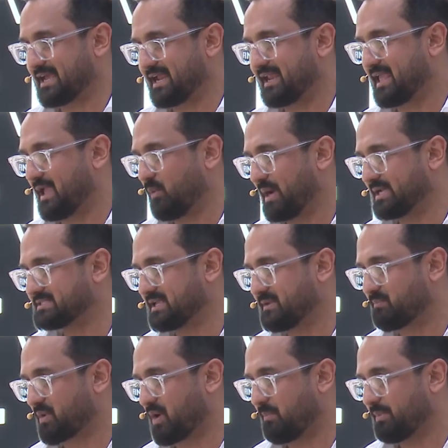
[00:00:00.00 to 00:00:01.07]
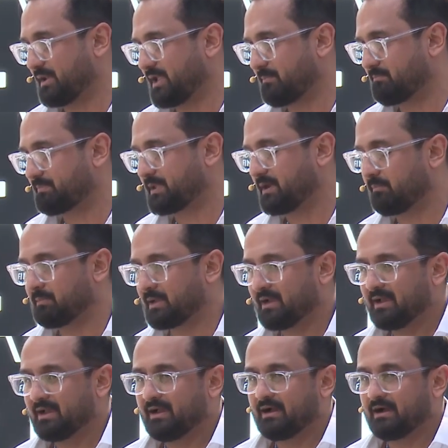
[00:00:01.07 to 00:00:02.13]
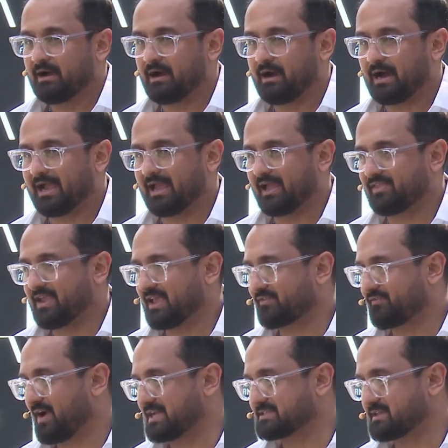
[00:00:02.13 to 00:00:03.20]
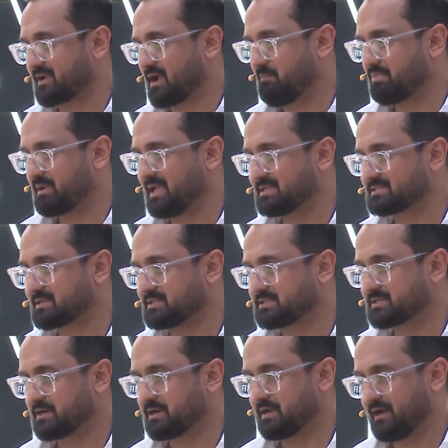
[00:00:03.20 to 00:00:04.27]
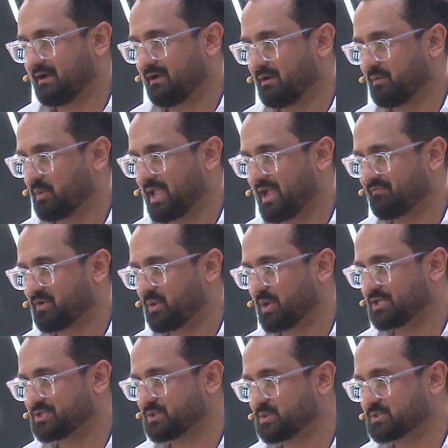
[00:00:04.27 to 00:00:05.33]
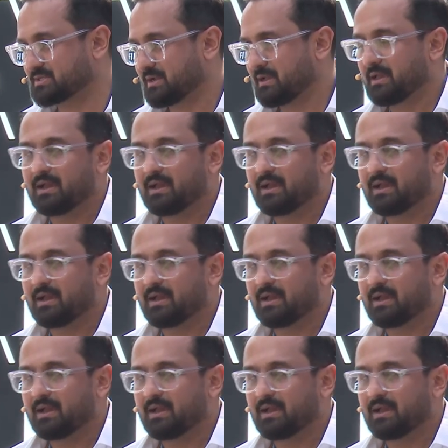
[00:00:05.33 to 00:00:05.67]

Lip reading: and KYC'd properly. Yep. I think as far as the company is concerned, we have no issues.